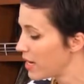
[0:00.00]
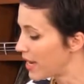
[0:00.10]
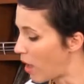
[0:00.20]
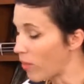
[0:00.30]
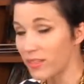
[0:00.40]

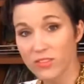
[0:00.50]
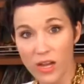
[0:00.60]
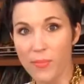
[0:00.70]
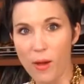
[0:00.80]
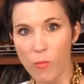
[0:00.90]
Now let's
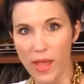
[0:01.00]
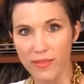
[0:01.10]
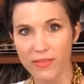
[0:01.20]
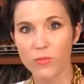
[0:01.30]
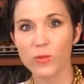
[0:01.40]
talk about
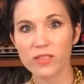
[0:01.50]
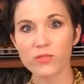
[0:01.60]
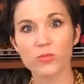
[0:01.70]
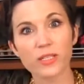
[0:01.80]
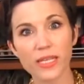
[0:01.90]
width. Width
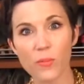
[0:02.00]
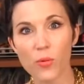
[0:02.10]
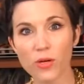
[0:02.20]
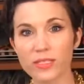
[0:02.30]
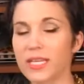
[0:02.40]
is really
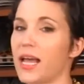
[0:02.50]
important.